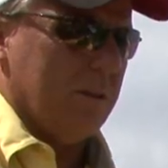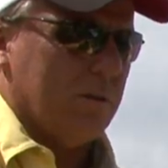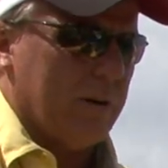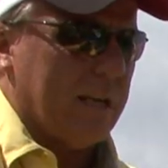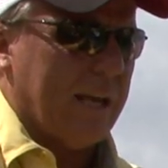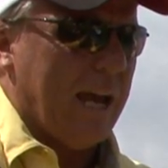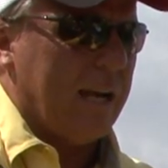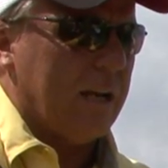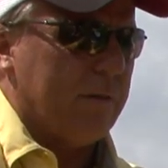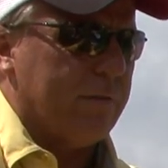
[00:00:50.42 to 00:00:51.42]
the right
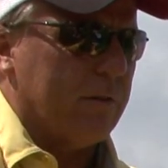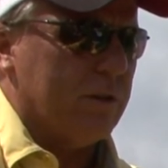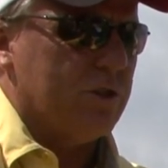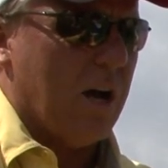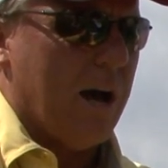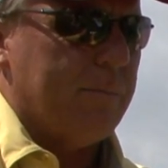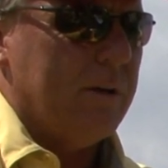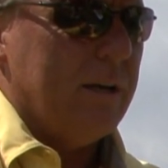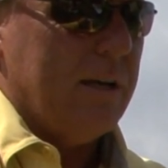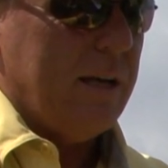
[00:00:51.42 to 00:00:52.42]
candidate for the job
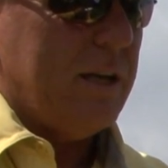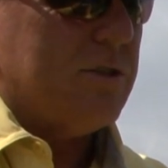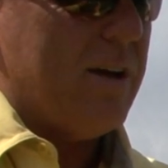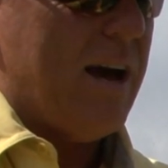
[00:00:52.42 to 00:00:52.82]
is you